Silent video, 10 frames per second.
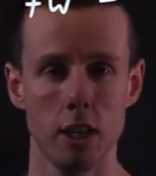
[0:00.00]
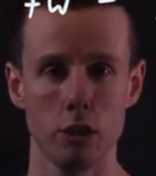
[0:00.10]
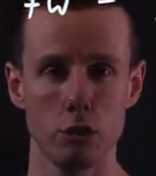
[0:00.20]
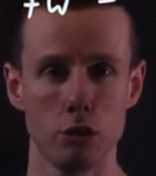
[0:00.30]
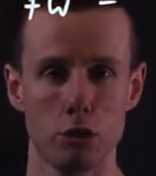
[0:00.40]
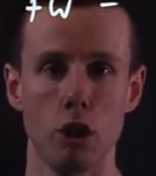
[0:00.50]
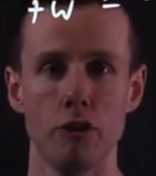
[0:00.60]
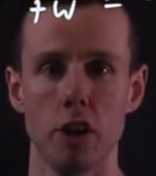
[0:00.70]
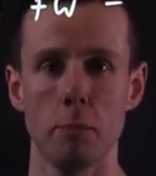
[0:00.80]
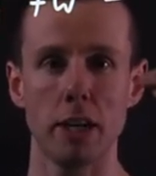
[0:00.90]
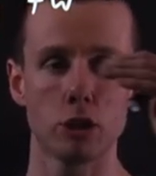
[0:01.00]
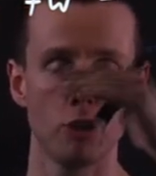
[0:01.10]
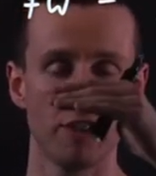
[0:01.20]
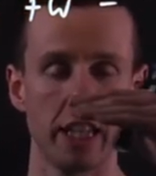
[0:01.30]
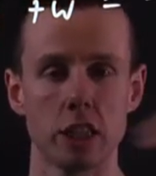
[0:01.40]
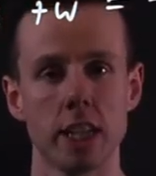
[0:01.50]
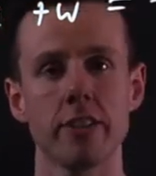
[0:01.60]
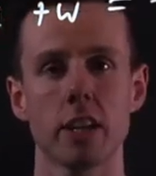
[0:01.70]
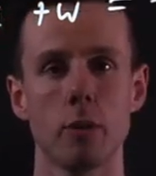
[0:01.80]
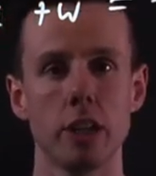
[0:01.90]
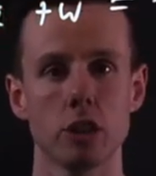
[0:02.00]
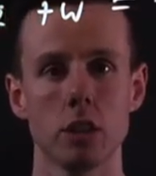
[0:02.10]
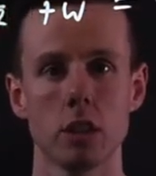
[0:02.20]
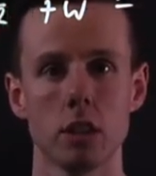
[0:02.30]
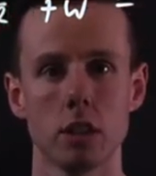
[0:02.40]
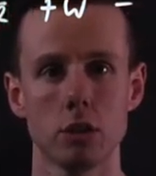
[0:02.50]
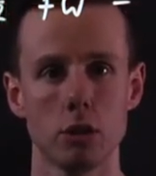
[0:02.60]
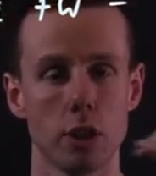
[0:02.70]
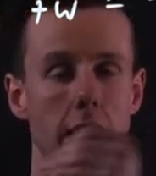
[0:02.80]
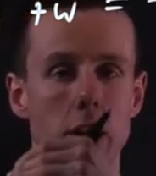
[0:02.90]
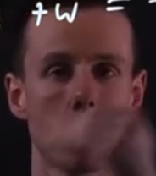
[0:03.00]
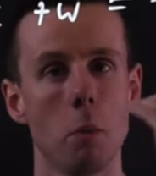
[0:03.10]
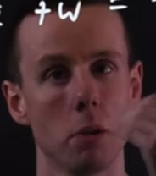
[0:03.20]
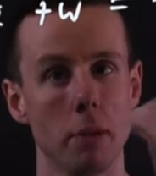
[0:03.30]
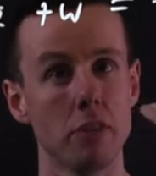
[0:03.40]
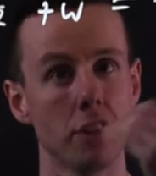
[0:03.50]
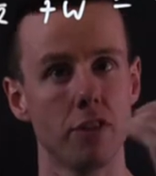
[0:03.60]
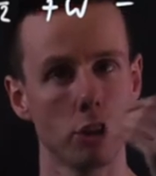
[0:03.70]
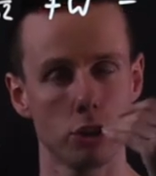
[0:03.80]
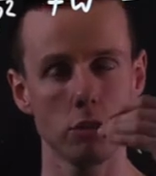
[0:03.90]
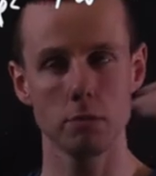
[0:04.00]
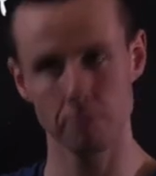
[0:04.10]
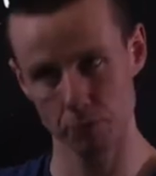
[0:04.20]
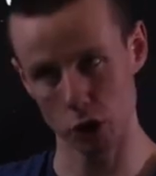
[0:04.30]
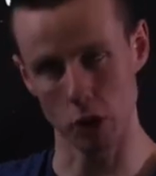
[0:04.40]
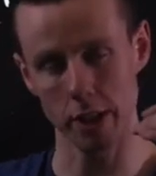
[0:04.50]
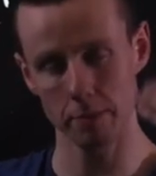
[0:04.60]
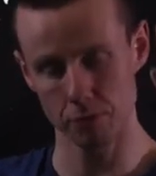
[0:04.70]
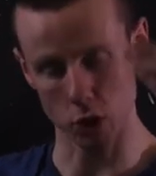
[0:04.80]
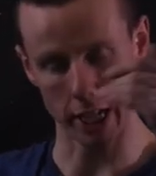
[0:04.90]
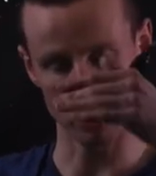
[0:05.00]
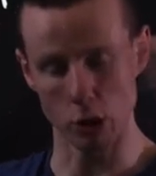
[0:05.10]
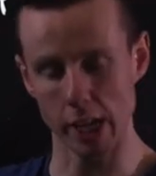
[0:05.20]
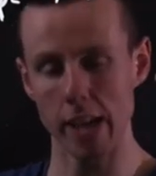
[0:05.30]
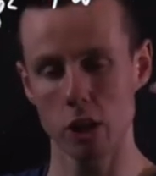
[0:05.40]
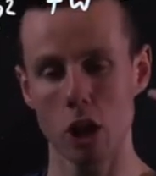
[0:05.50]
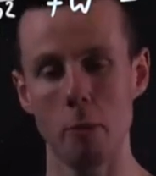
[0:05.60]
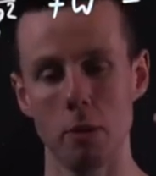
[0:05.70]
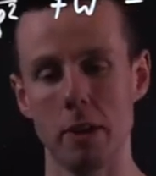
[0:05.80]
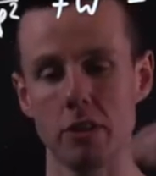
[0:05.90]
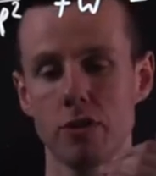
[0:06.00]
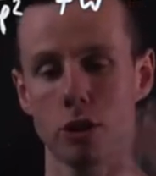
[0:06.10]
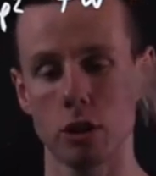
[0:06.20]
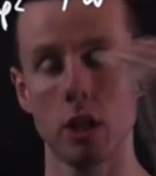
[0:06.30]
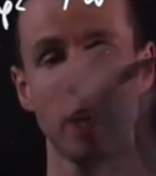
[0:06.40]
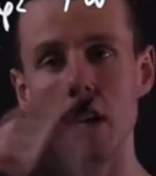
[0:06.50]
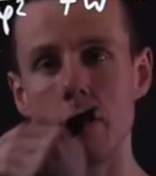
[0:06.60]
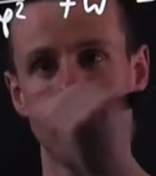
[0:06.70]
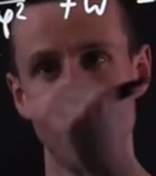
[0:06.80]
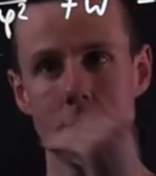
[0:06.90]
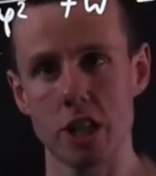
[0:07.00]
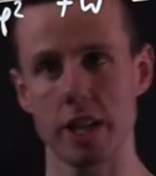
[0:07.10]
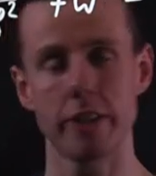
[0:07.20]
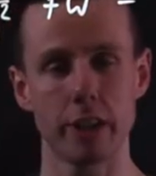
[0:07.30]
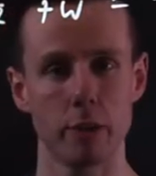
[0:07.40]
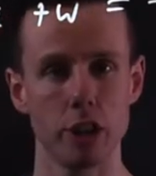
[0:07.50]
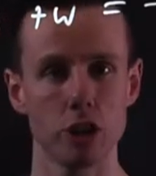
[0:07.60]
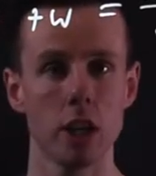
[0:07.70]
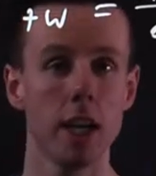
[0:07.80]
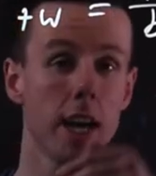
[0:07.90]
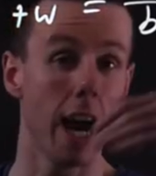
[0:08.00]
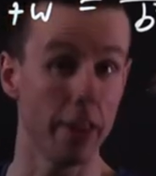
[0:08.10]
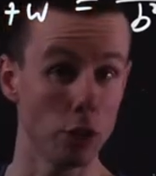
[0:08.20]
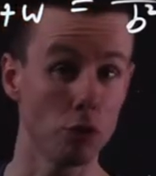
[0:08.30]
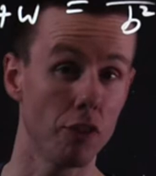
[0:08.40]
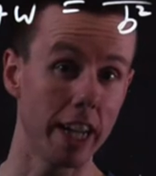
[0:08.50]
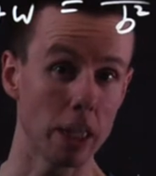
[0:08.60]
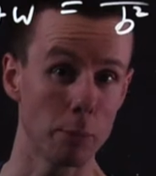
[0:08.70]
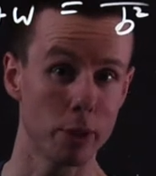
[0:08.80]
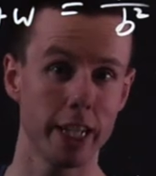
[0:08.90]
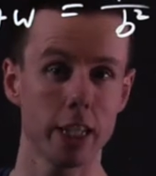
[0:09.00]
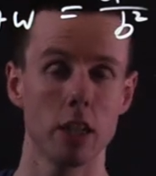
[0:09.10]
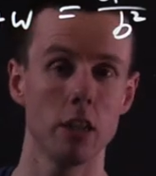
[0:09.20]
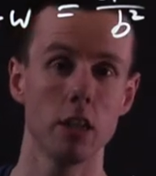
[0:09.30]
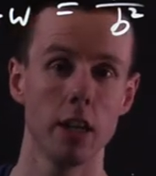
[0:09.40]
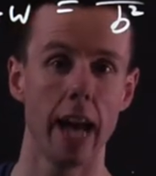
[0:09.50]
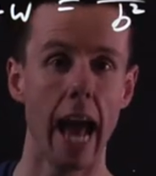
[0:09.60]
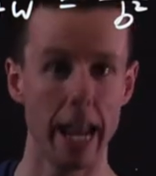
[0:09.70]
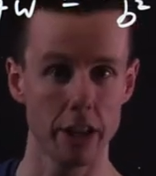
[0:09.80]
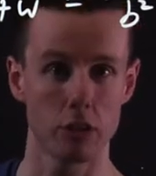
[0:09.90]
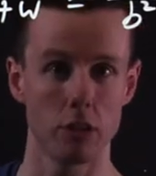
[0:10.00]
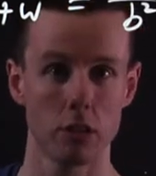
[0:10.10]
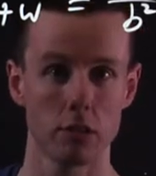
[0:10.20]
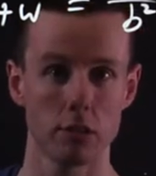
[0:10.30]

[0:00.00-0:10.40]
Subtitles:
You solve it by solving the auxiliary equation to get the complementary function, okay, so you get the complementary function from the auxiliary equation, and then you find the particular integral.